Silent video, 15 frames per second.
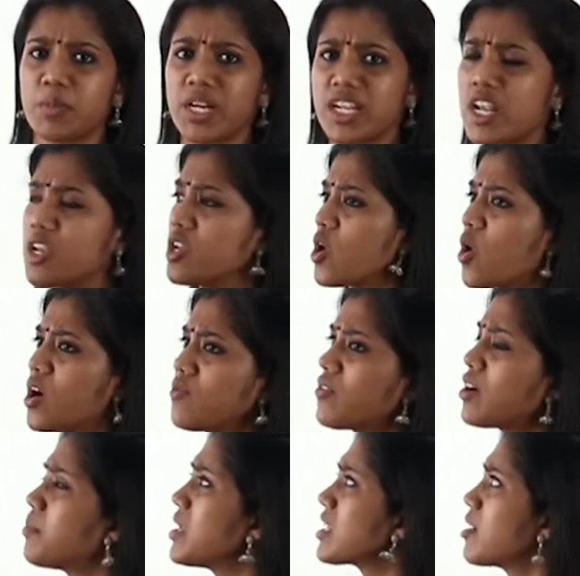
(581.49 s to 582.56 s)
But
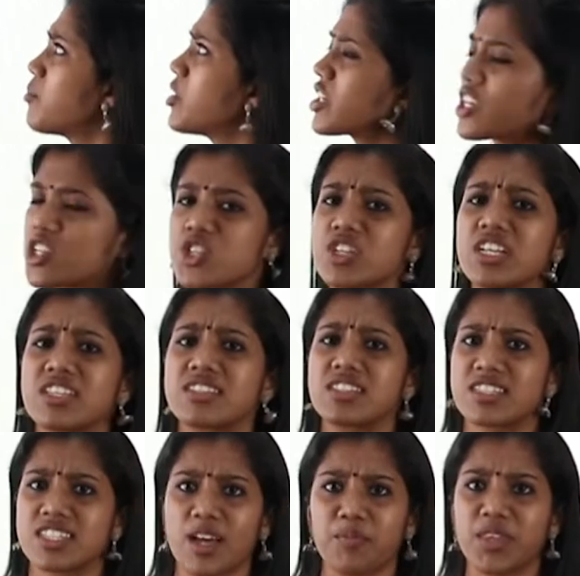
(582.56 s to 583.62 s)
non-verbal communication
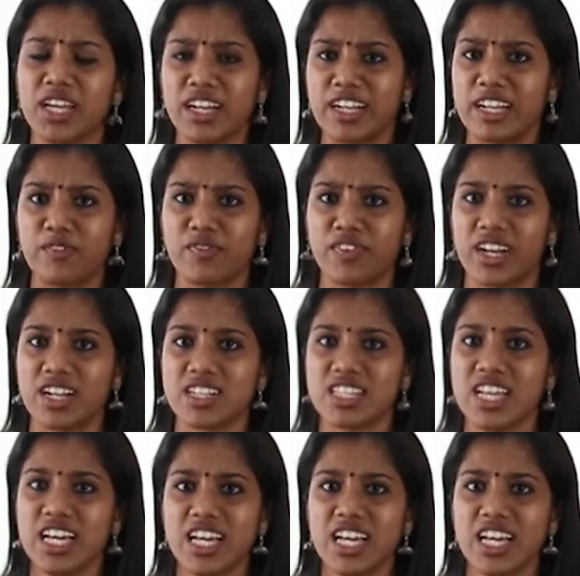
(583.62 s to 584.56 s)
is something different.